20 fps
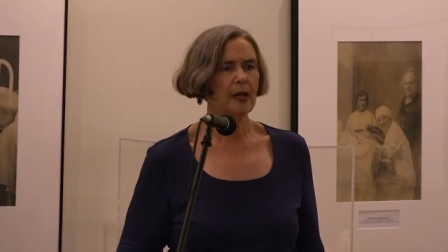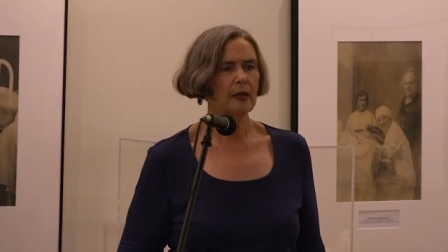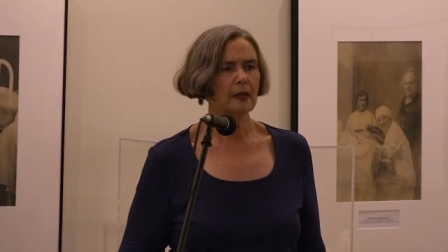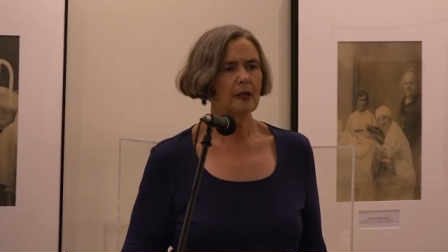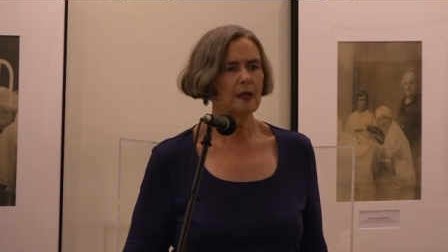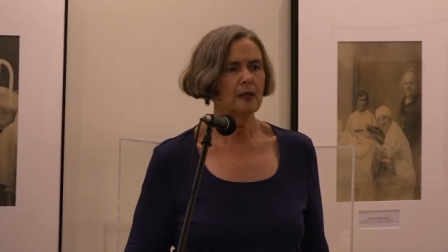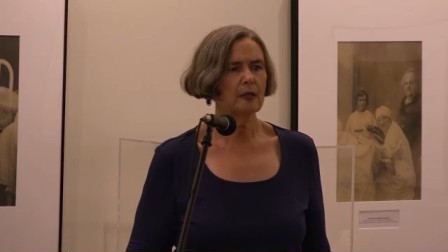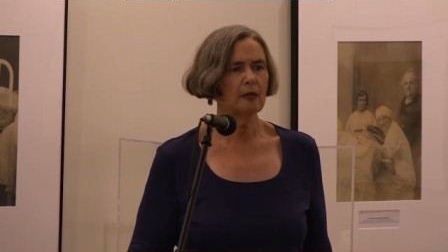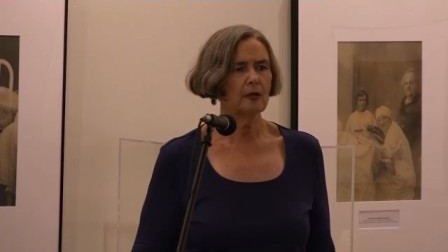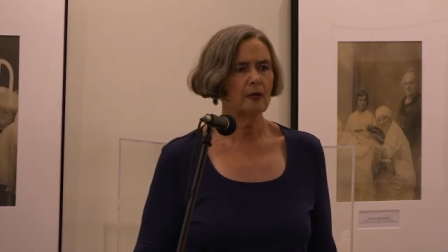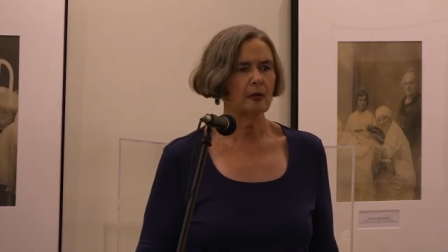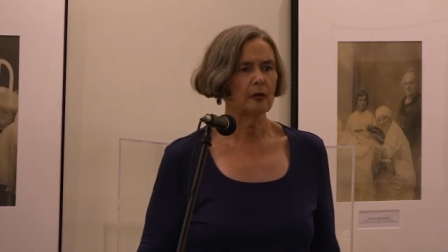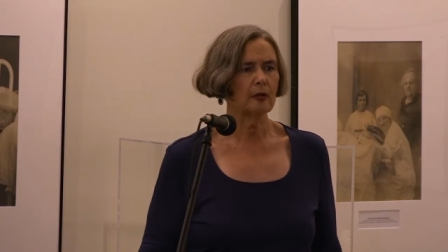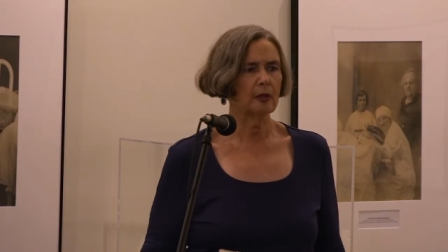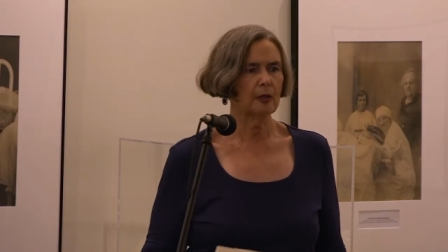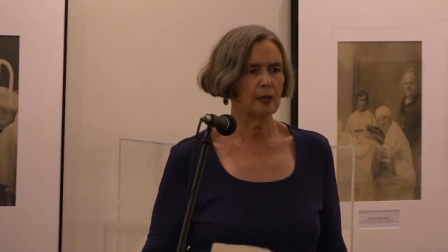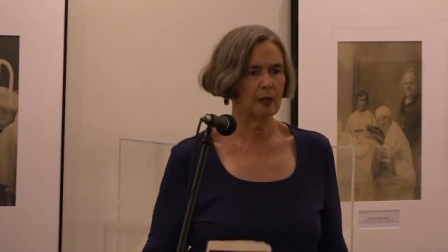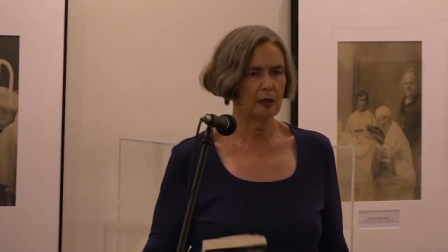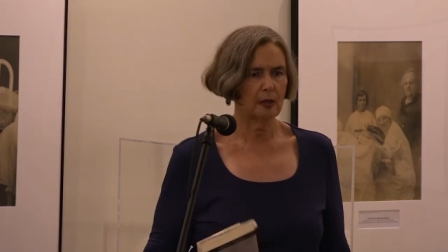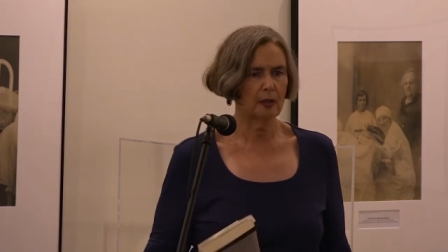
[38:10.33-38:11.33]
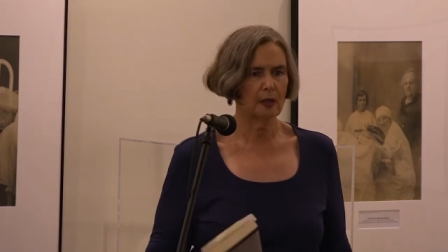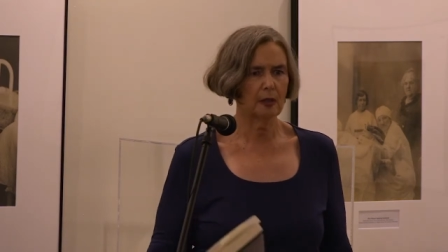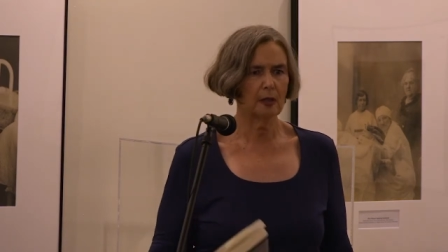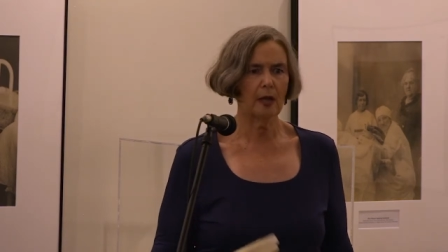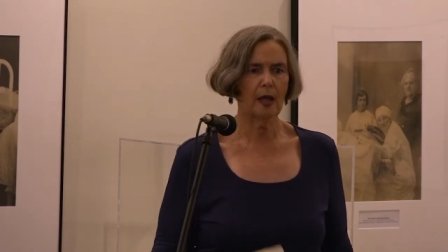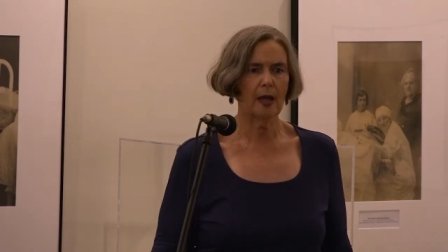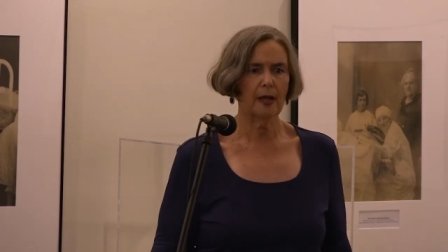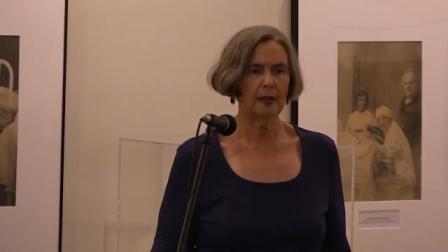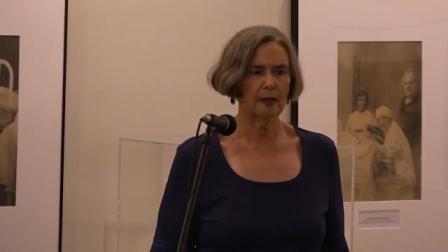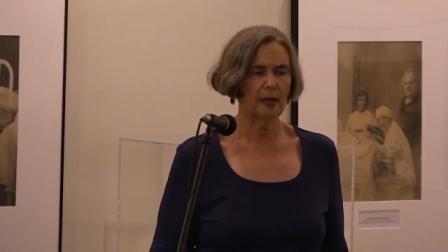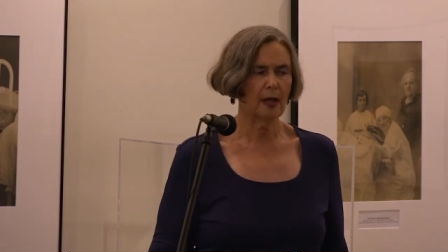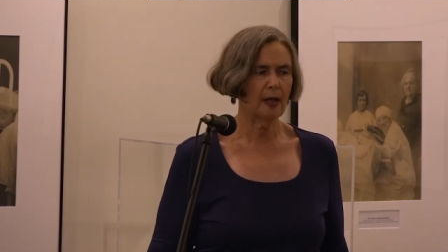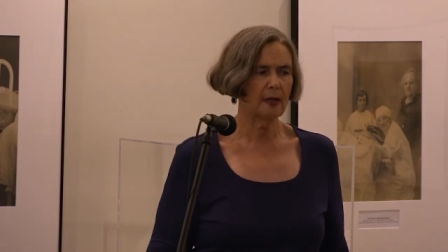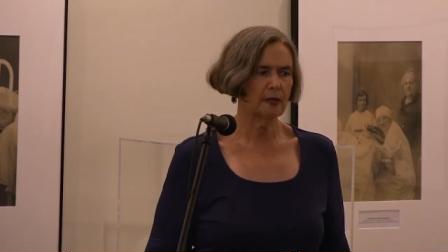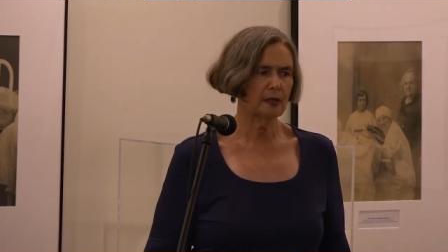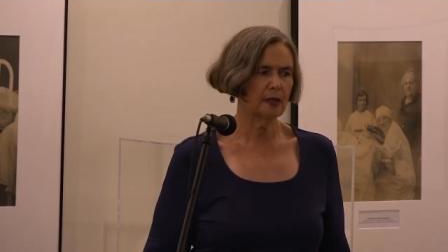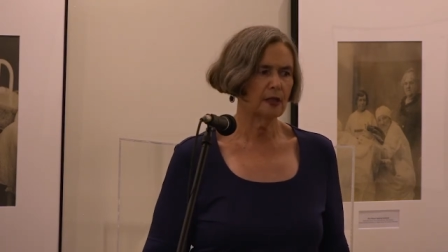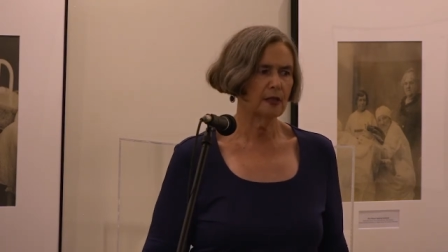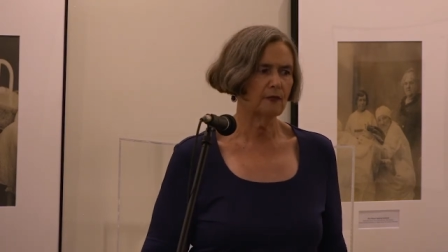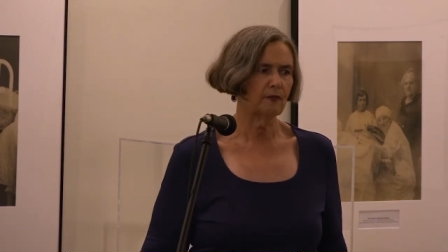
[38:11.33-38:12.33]
back here in like
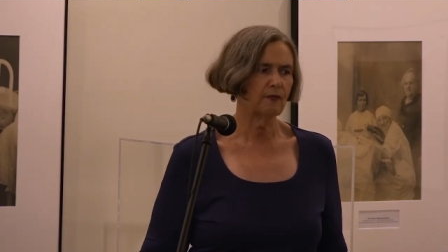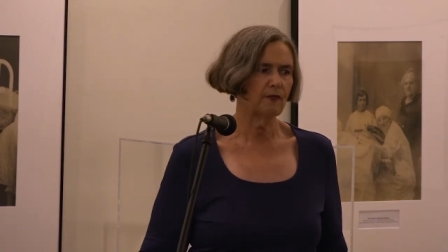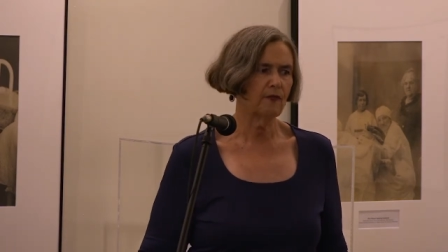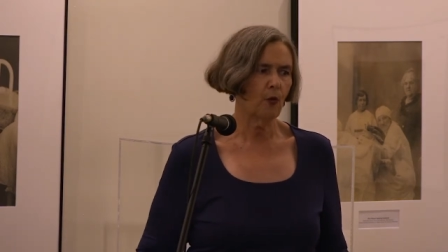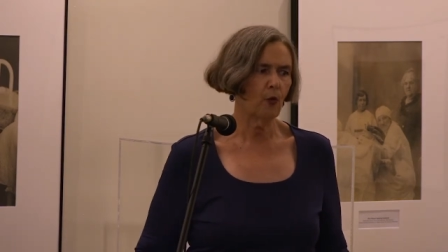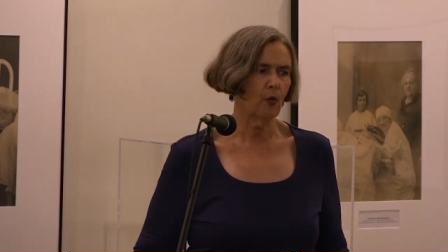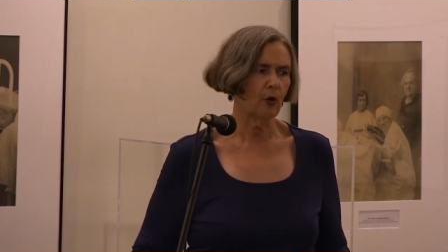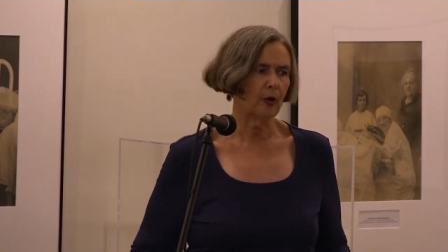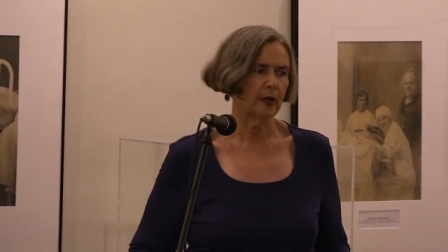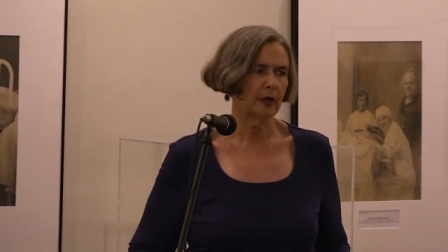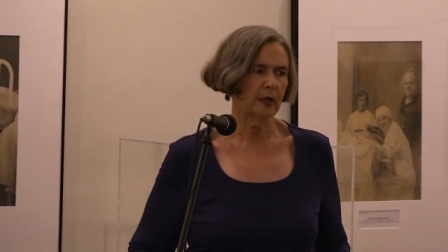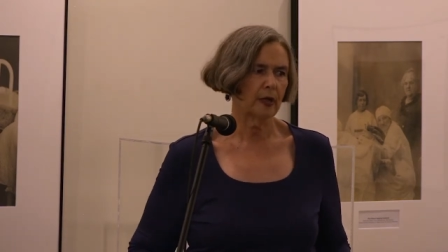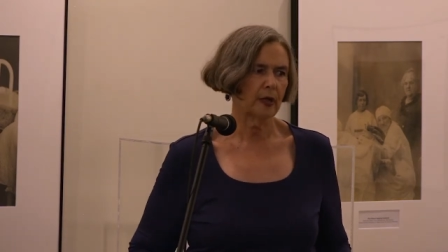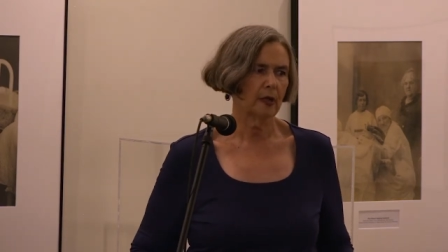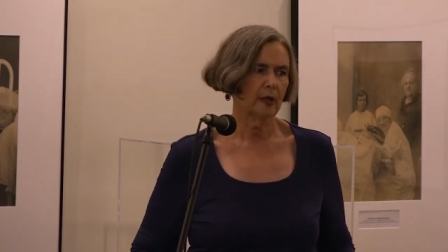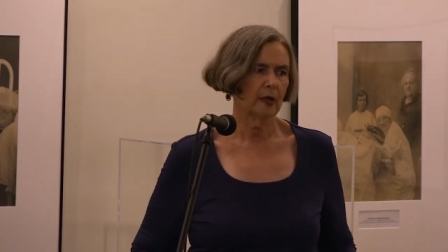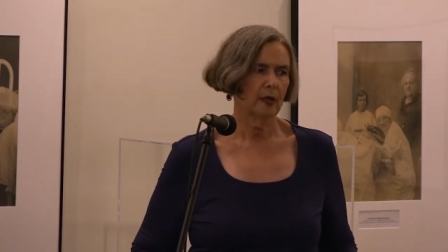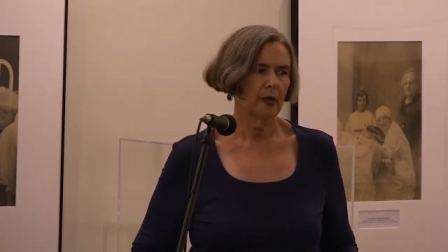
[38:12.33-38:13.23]
1940.